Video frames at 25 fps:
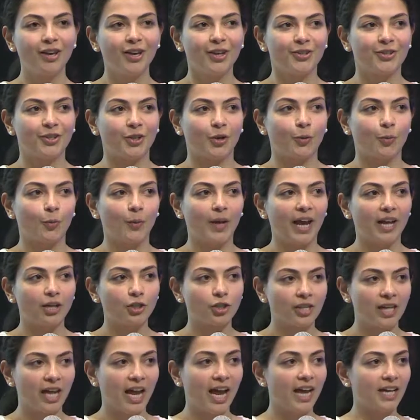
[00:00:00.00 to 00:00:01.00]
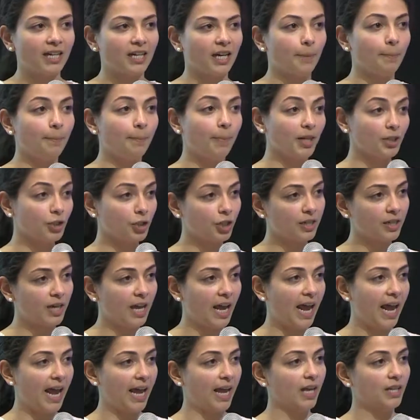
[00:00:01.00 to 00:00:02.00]
So we actually had a
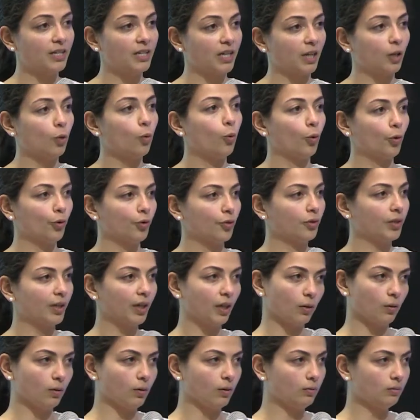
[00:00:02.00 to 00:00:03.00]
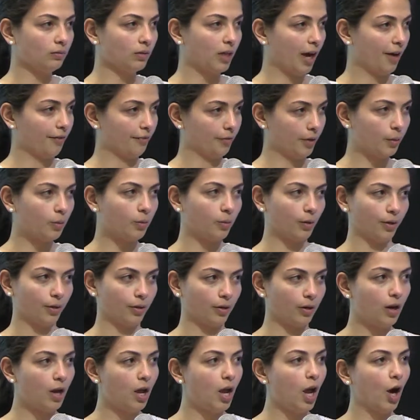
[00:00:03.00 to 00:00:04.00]
budget and a quarterly goal every
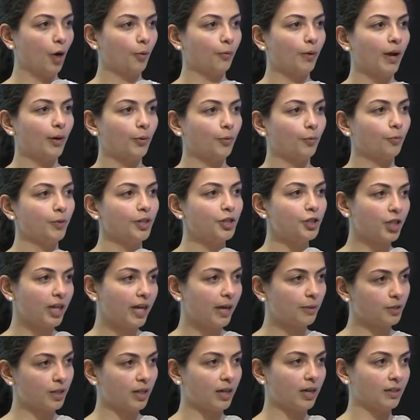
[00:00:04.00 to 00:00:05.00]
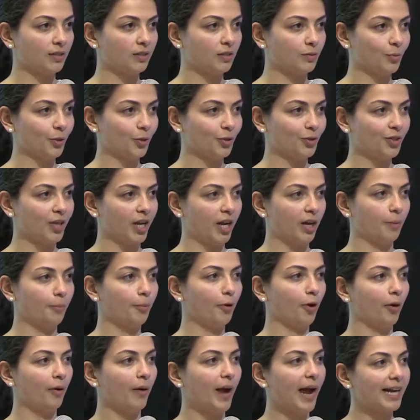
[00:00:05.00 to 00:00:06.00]
quarter around reaching out to customers in a
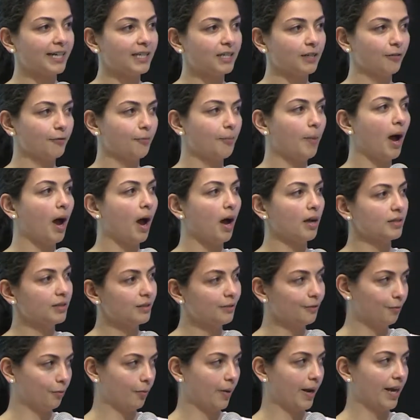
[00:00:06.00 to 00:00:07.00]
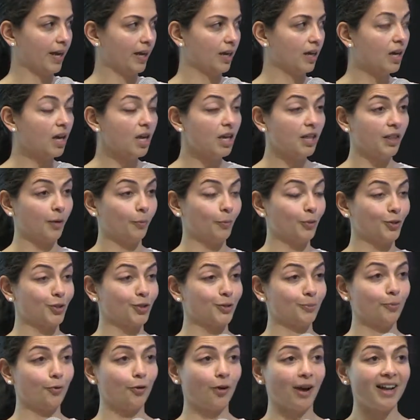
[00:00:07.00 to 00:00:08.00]
proactive, positive way that would
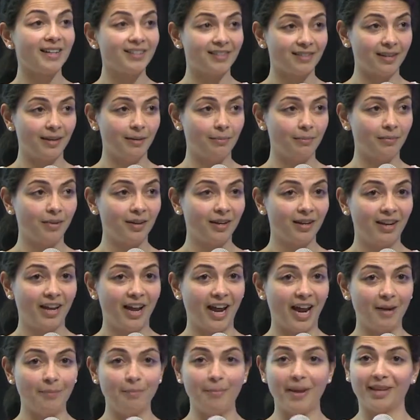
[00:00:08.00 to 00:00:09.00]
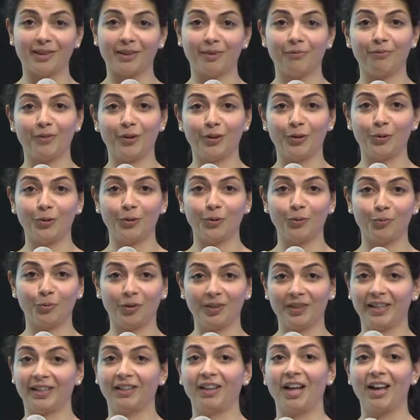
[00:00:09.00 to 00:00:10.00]
surprise them and make them feel
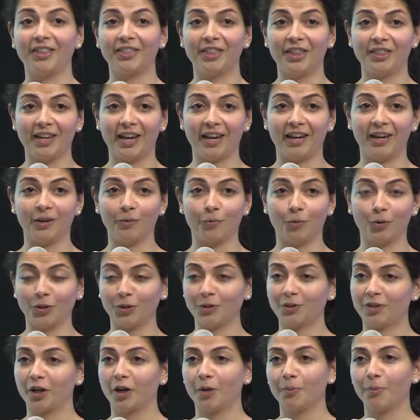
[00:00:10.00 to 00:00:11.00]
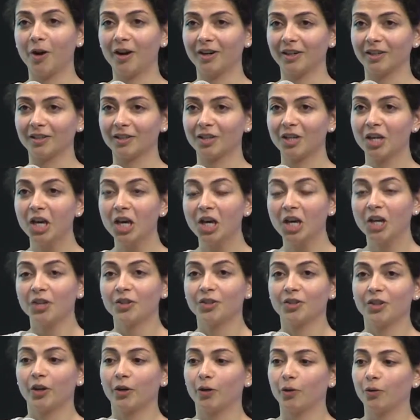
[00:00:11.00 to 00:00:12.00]
really glad that they were using our product.
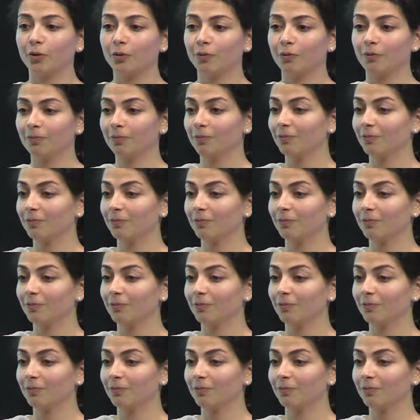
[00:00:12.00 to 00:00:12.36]
So